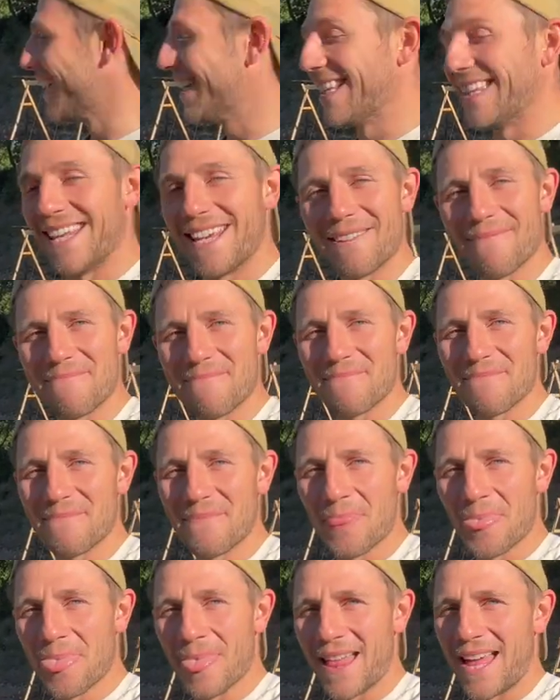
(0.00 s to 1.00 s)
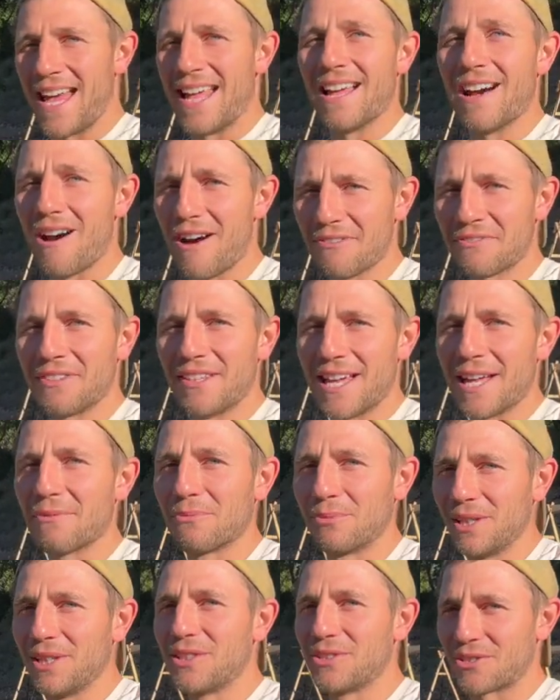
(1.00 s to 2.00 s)
Yep. And after that
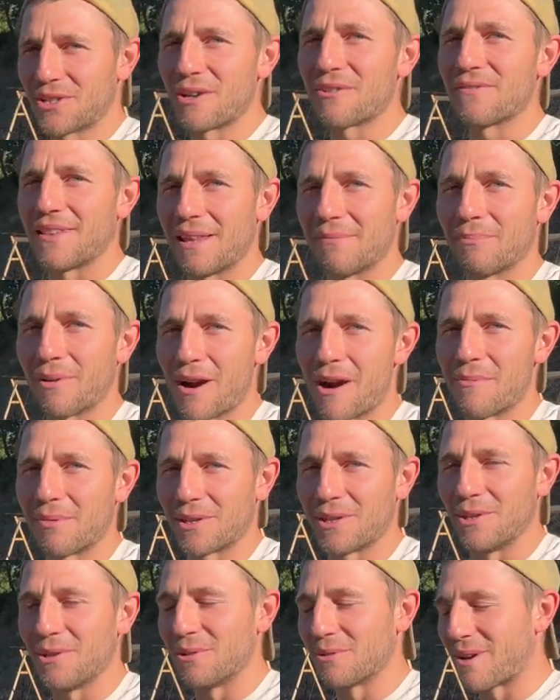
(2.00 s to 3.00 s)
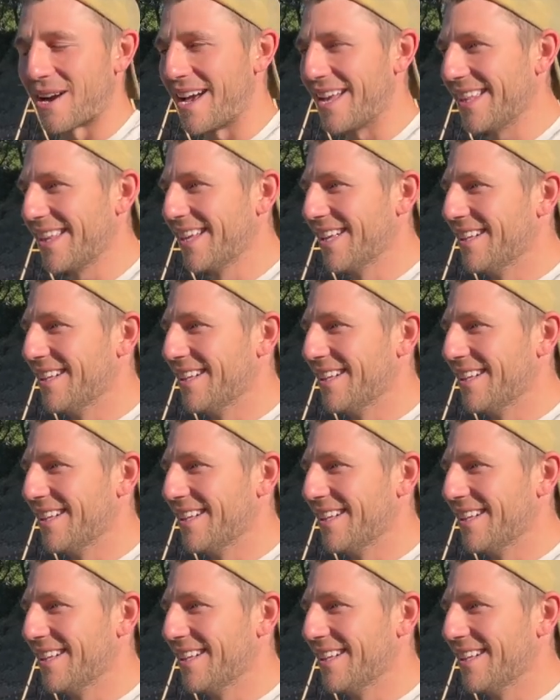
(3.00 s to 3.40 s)
we deserve that barbecue, right?